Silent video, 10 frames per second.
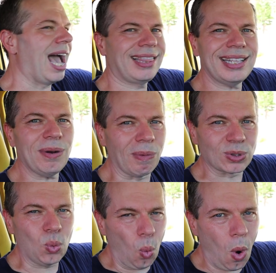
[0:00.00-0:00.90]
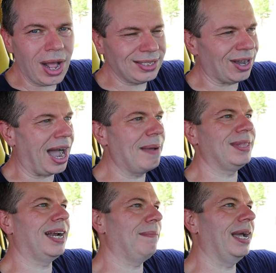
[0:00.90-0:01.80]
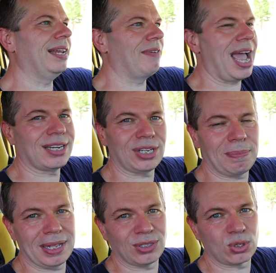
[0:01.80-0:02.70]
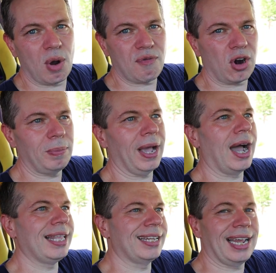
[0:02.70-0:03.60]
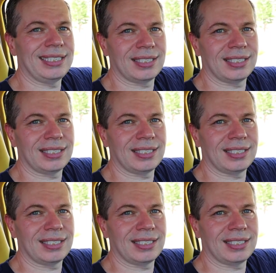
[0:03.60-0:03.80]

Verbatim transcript: i think there was one time that i might have actually been so far behind that i